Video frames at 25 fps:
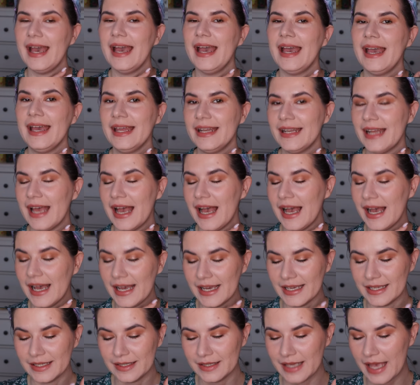and
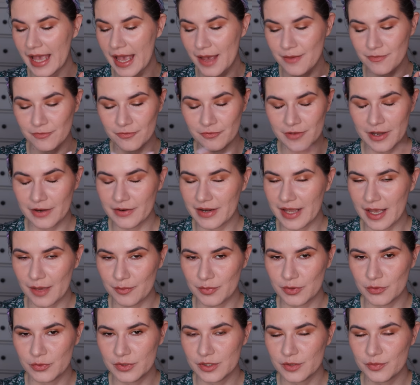i am very
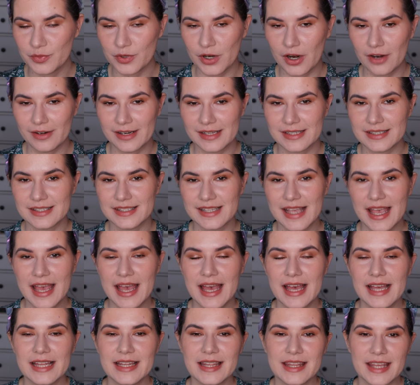happy with the products
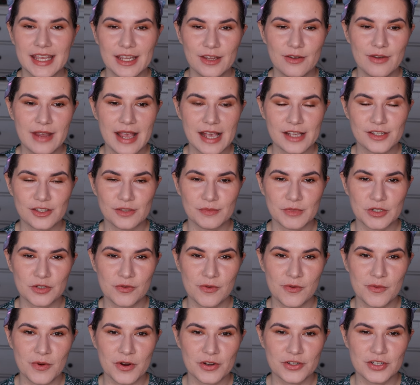thank you guys so much
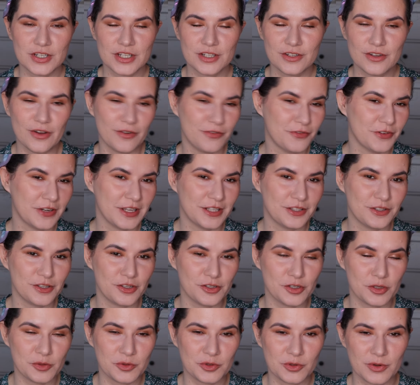for watching don't forget to
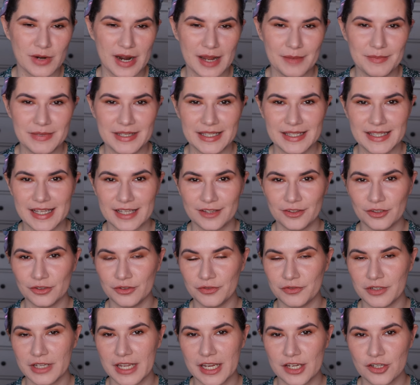subscribe hit that
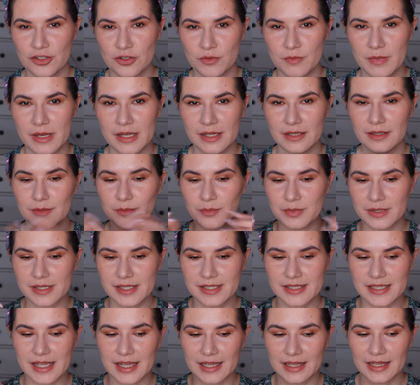notification bell
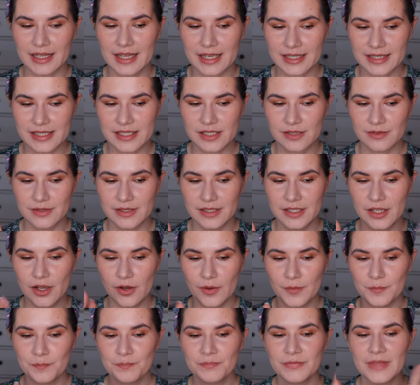please like this
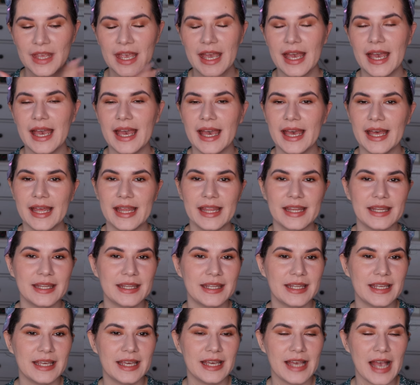video
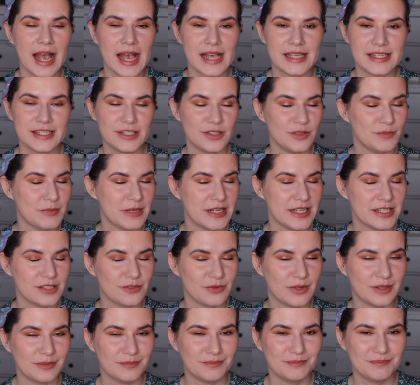and uh, i see you in my
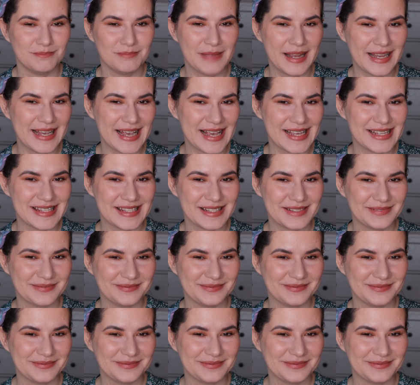next one bye guys